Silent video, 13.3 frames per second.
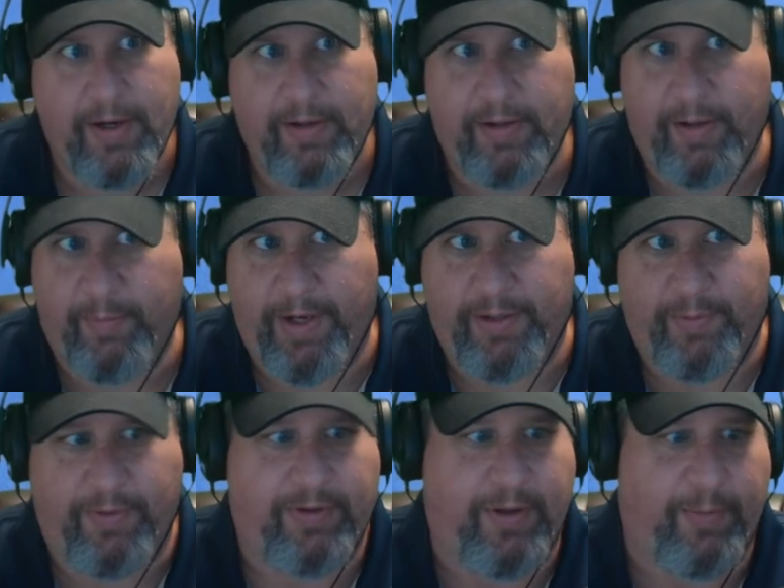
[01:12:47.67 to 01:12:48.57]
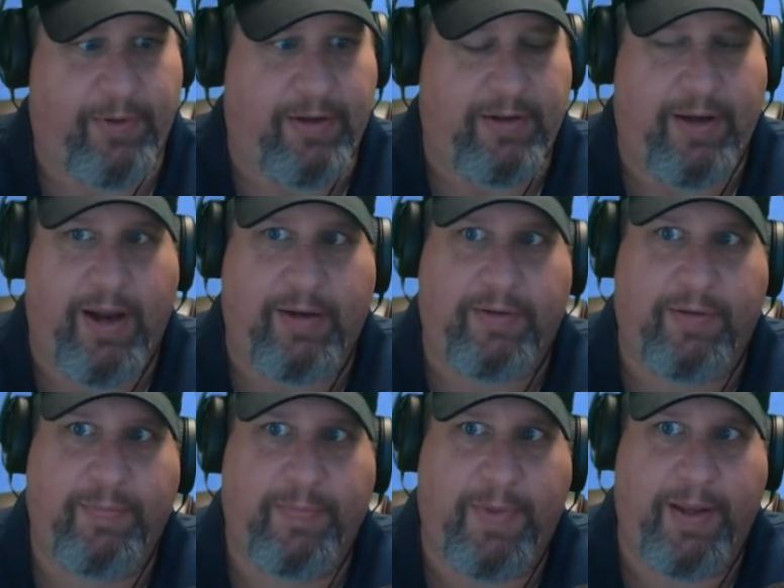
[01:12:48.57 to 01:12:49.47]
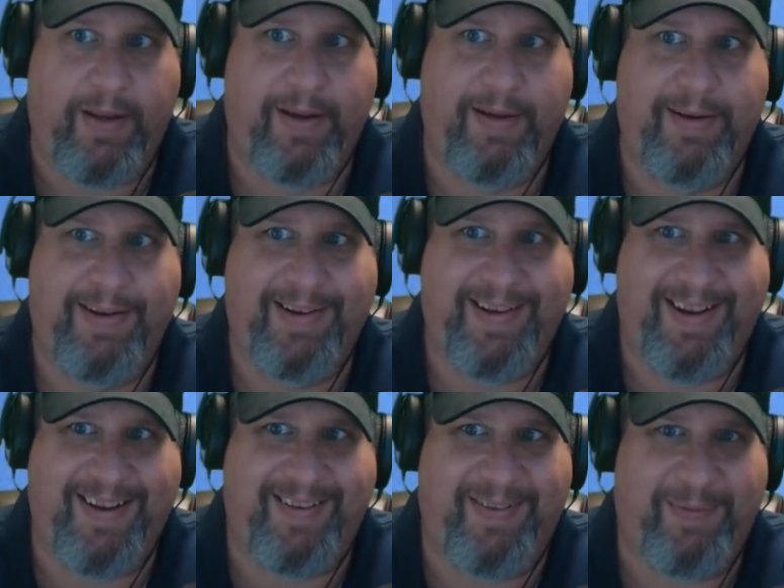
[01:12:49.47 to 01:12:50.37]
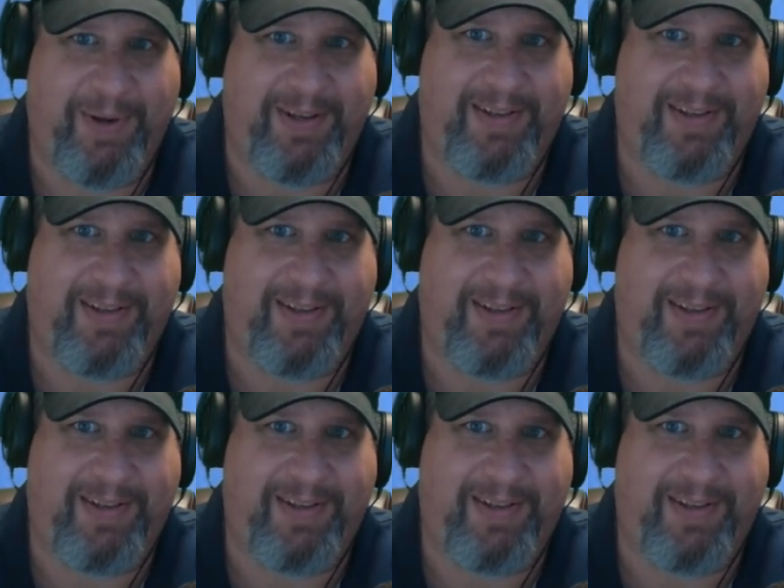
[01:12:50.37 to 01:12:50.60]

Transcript: than mess with some of these guys. But